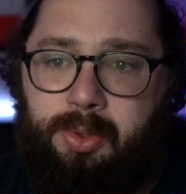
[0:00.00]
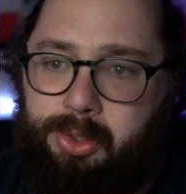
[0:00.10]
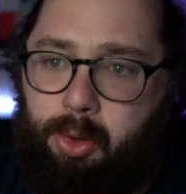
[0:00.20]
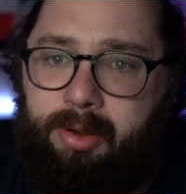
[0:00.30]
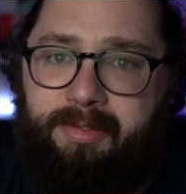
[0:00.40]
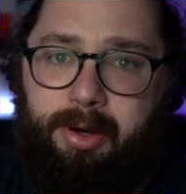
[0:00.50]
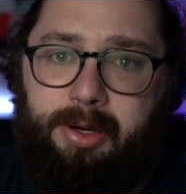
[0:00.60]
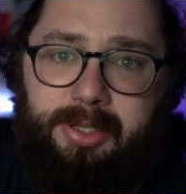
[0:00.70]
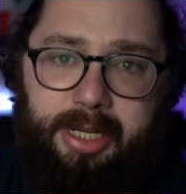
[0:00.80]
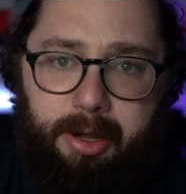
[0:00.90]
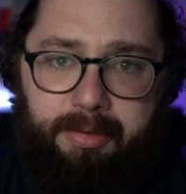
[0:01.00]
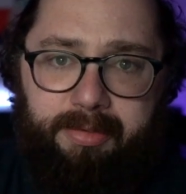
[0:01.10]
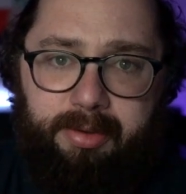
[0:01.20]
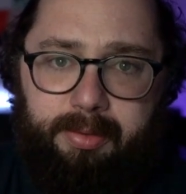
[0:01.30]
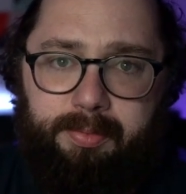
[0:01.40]
restorative for yourself,
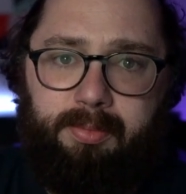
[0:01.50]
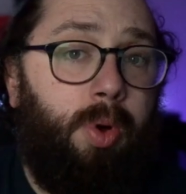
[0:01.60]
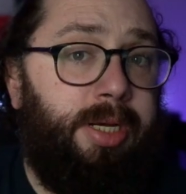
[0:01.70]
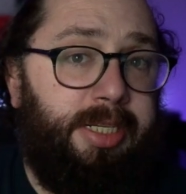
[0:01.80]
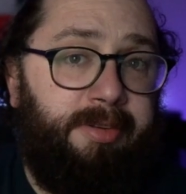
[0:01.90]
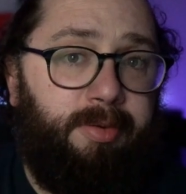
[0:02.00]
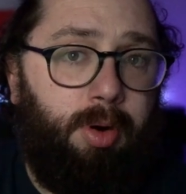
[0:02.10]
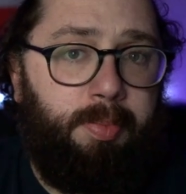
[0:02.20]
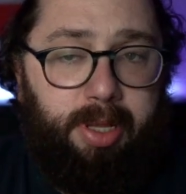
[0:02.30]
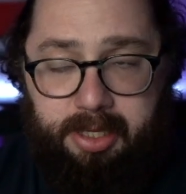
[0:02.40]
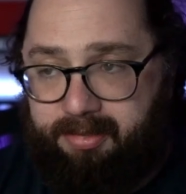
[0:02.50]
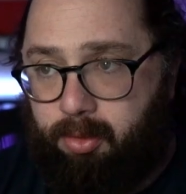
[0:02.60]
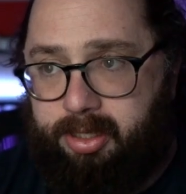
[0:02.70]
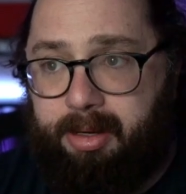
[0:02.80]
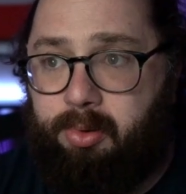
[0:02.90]
where you get 1d4 plus
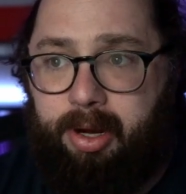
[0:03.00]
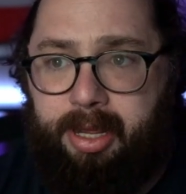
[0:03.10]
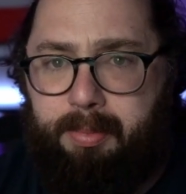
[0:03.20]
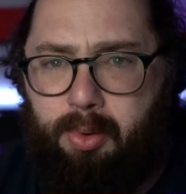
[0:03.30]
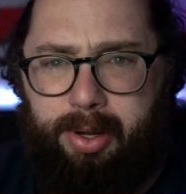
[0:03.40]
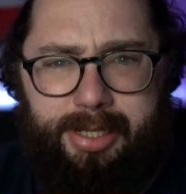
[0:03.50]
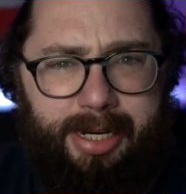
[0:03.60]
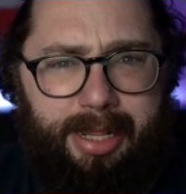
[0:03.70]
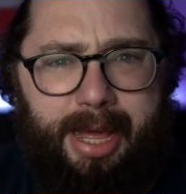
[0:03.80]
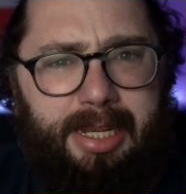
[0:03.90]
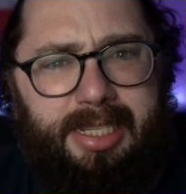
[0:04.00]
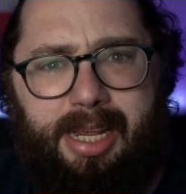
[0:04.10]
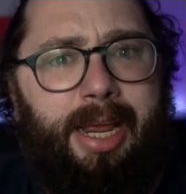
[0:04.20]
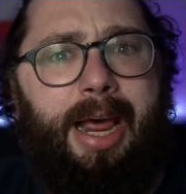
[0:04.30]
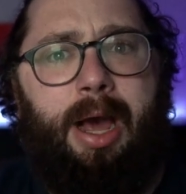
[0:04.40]
4 temporary hit points, and it lasts
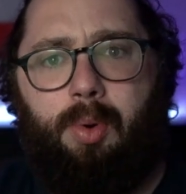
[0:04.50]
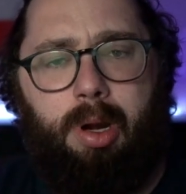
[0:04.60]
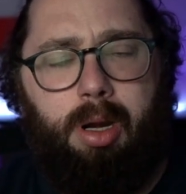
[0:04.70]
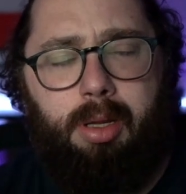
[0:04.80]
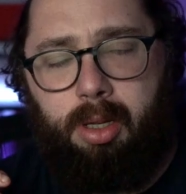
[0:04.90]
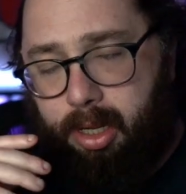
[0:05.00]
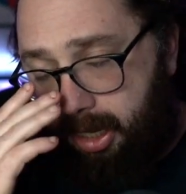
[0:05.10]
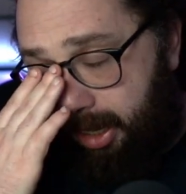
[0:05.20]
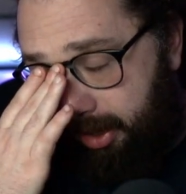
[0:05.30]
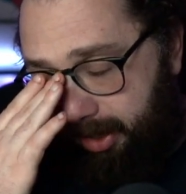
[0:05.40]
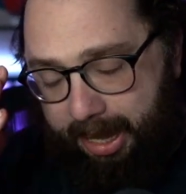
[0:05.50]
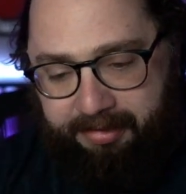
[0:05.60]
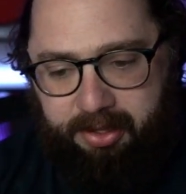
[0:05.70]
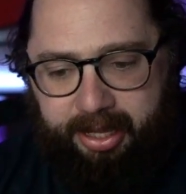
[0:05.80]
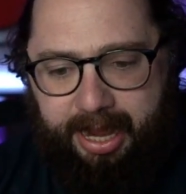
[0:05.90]
an hour
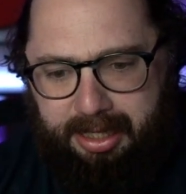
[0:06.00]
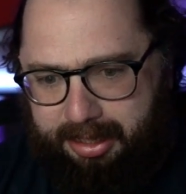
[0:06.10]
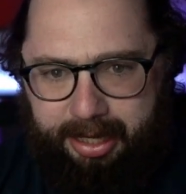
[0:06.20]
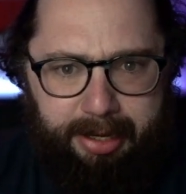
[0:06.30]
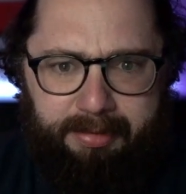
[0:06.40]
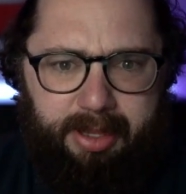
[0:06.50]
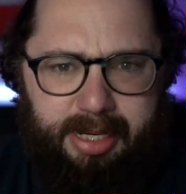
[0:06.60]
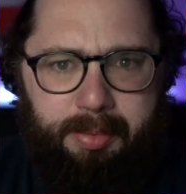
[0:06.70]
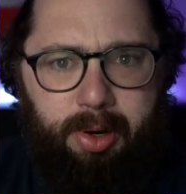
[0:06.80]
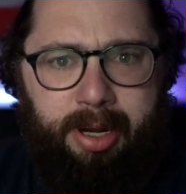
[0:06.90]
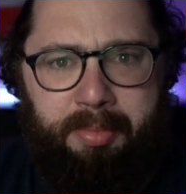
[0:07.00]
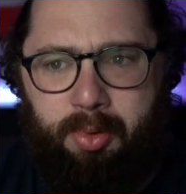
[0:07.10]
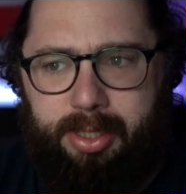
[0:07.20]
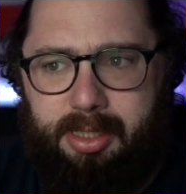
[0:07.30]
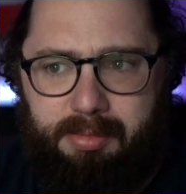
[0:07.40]
after the casting, if the temporary hit
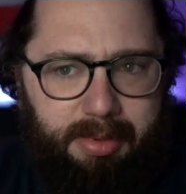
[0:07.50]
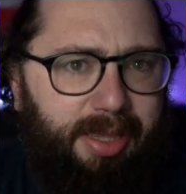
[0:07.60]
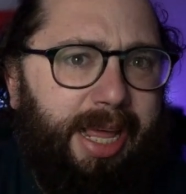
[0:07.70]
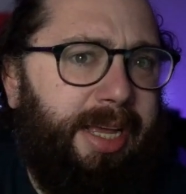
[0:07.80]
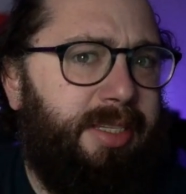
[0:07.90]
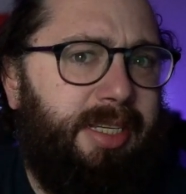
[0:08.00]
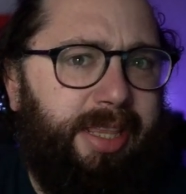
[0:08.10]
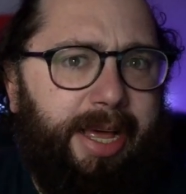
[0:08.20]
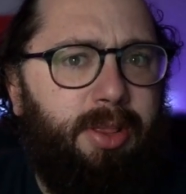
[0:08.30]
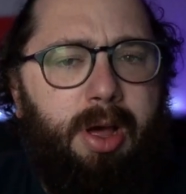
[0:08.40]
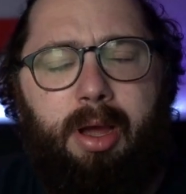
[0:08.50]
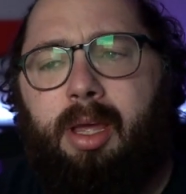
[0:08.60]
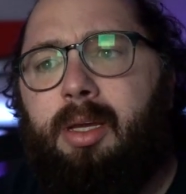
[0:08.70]
points last that long.